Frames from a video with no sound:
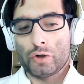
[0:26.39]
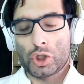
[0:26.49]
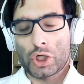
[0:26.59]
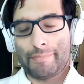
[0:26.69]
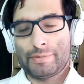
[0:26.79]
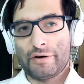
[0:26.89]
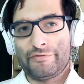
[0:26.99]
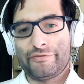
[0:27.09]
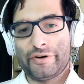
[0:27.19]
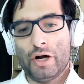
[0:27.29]
chapter
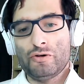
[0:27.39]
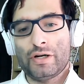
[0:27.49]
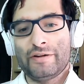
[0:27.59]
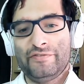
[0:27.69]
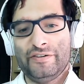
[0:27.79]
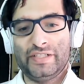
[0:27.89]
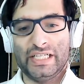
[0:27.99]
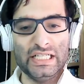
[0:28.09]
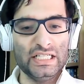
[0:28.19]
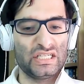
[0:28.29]
three hundred
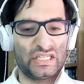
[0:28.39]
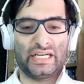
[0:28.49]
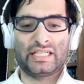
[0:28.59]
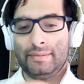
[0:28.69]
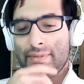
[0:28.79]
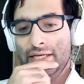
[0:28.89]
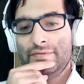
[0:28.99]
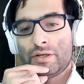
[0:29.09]
fifty-six, I believe.